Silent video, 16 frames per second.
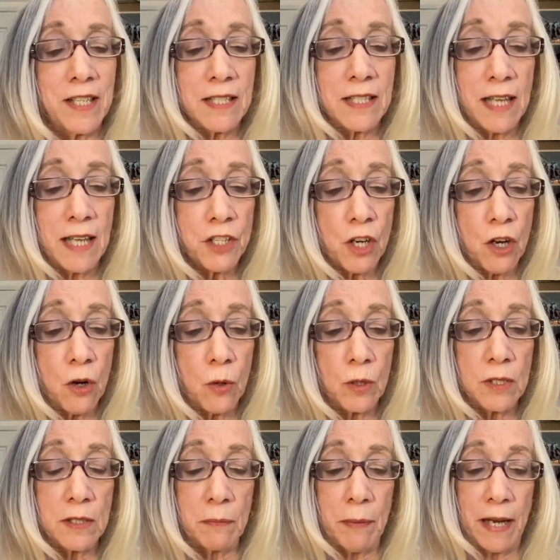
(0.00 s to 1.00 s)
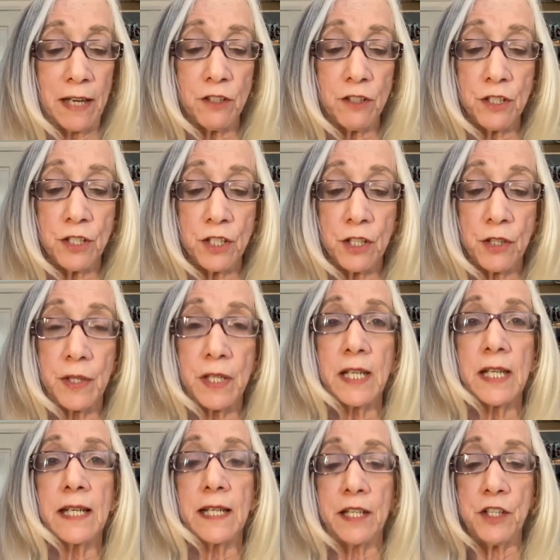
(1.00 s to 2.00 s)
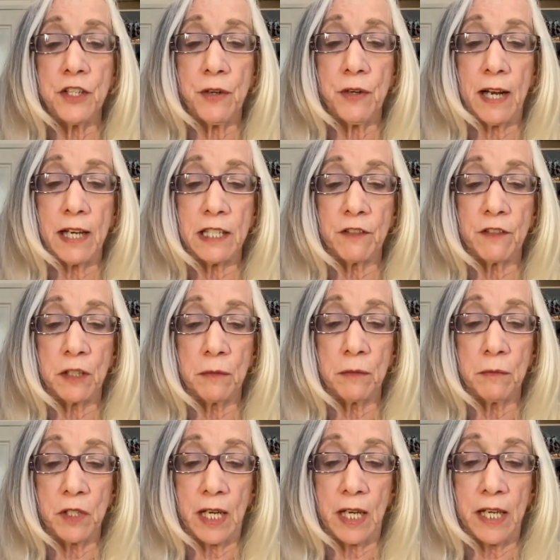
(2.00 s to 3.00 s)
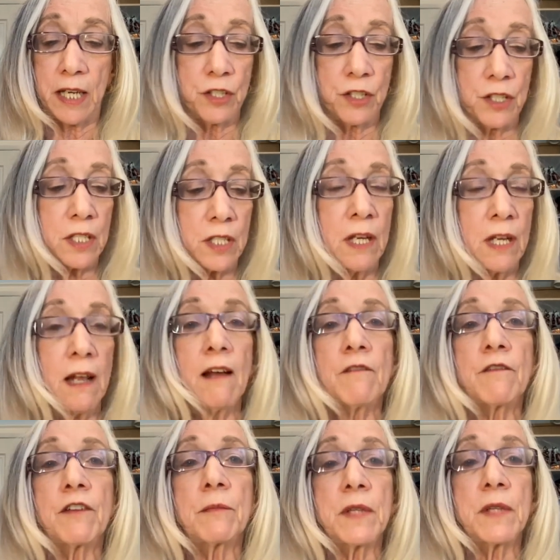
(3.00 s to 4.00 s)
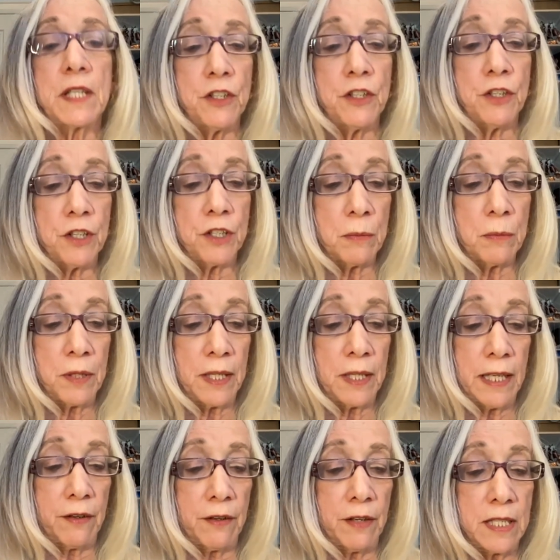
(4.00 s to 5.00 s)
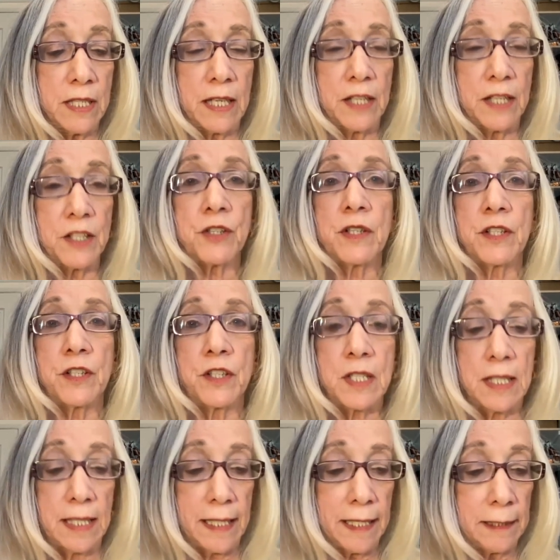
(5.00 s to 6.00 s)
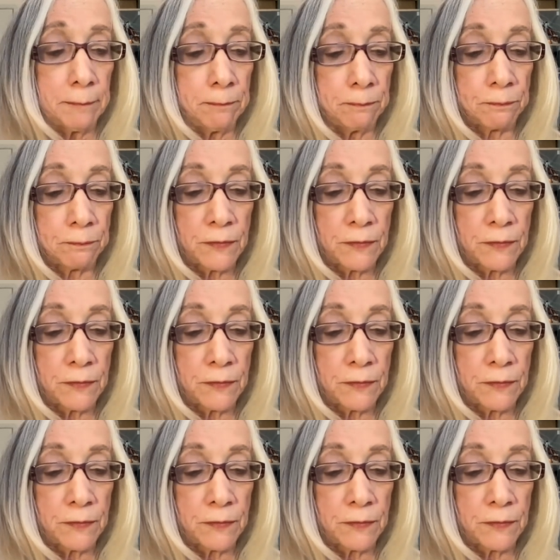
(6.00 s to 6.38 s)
Sasha holds a bachelor's degree in interactive communications from the Interdisciplinary Center in Herzliya.